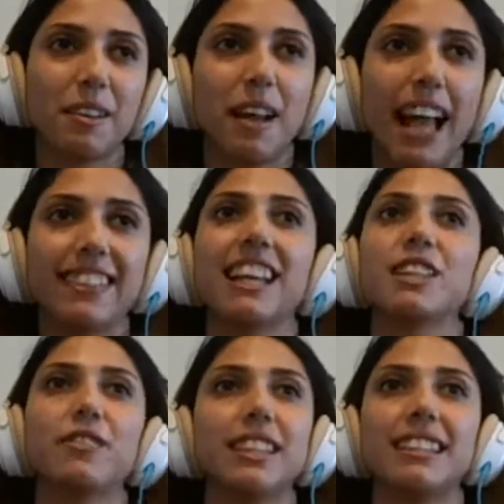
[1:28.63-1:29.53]
at the end
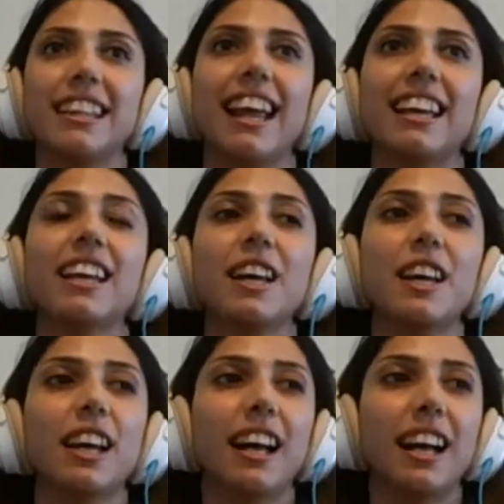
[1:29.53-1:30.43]
of the day,
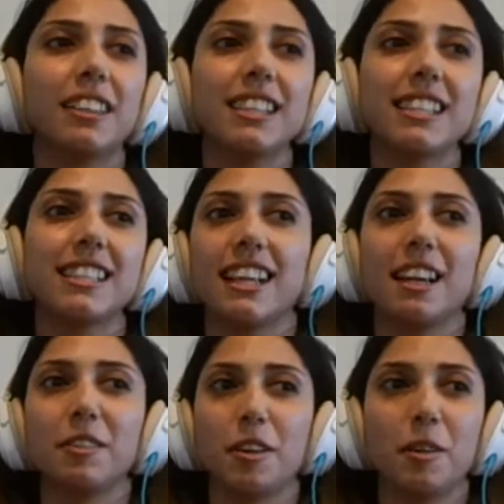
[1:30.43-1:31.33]
this is
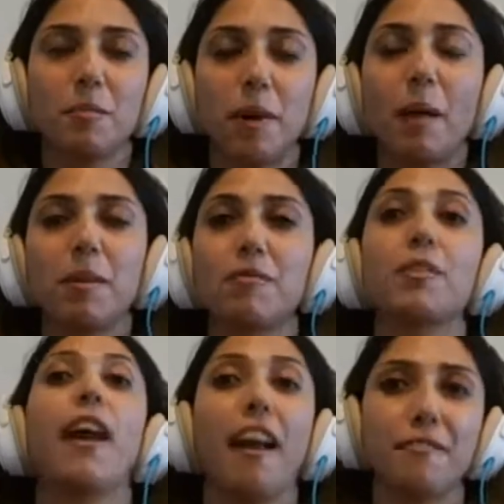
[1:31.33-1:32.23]
a problem
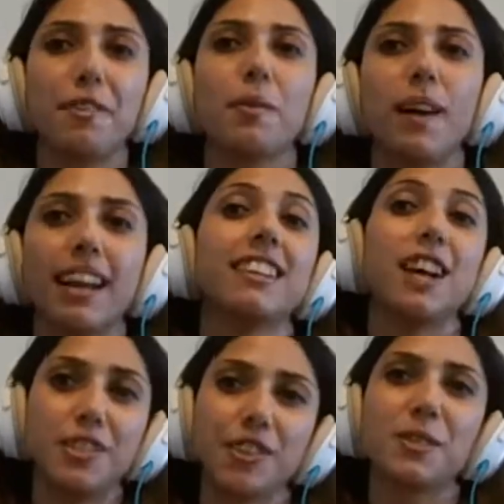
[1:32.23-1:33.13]
for everyone and
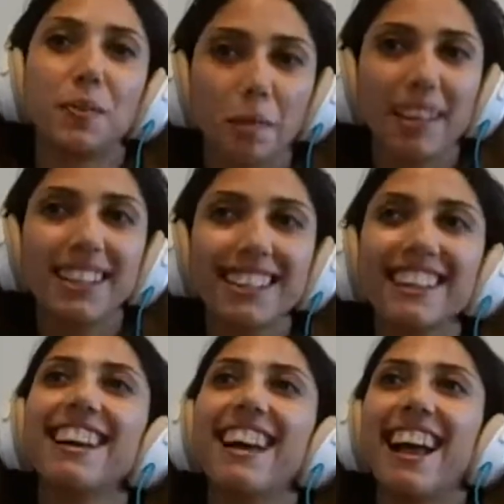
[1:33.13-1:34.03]
not just women.
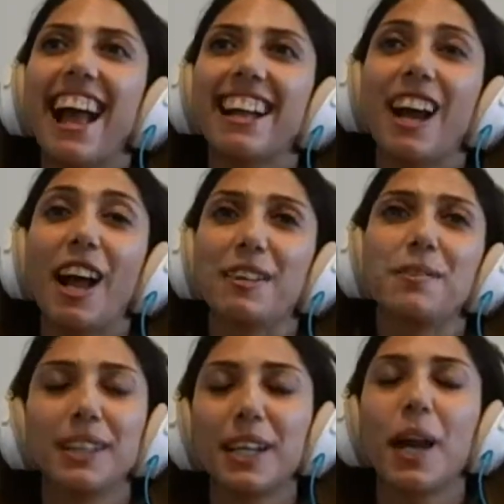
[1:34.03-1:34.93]
And I
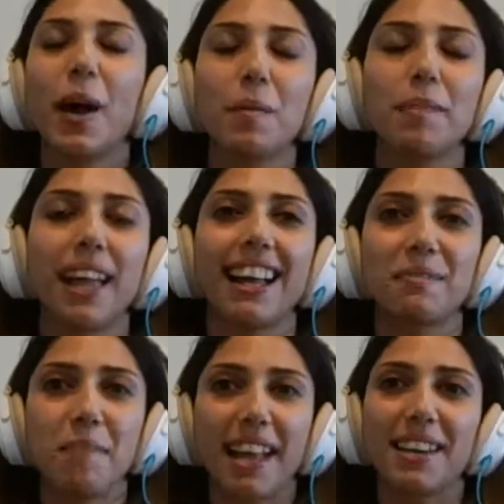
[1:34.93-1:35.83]
really hope that
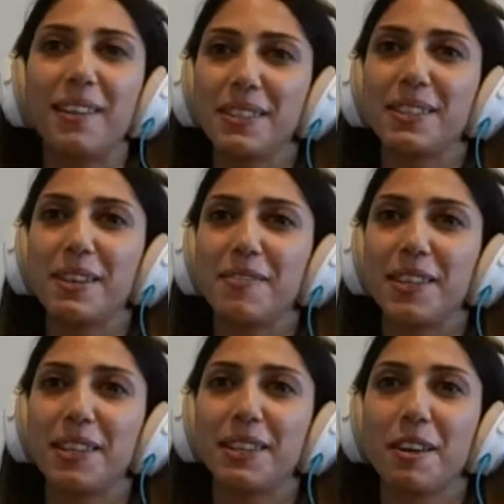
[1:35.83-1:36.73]
men also
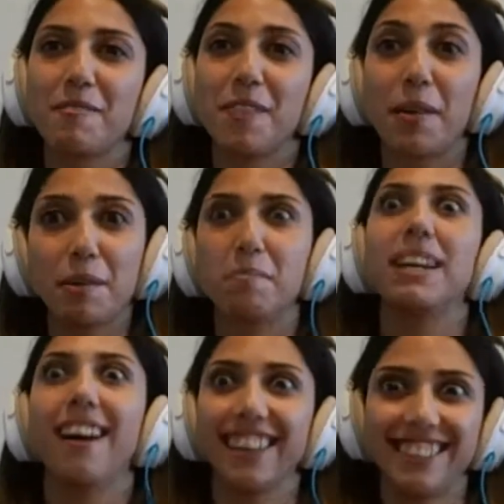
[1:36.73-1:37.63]
feel very
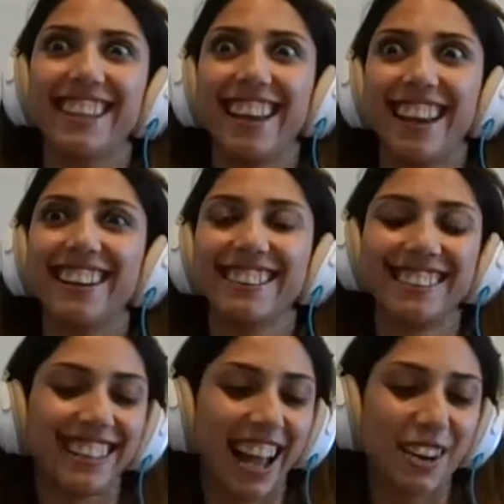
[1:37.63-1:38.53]
belonged here
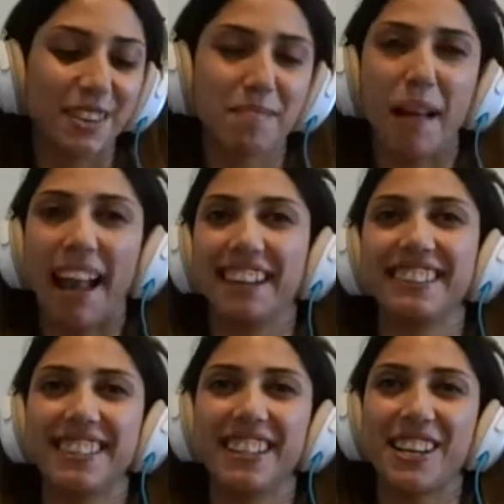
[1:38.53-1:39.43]
in our panel
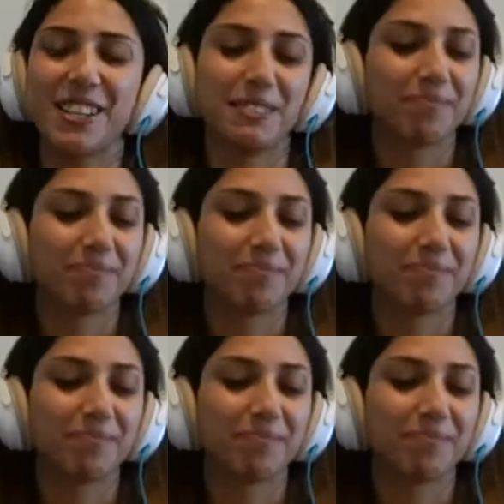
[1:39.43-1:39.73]
discussion.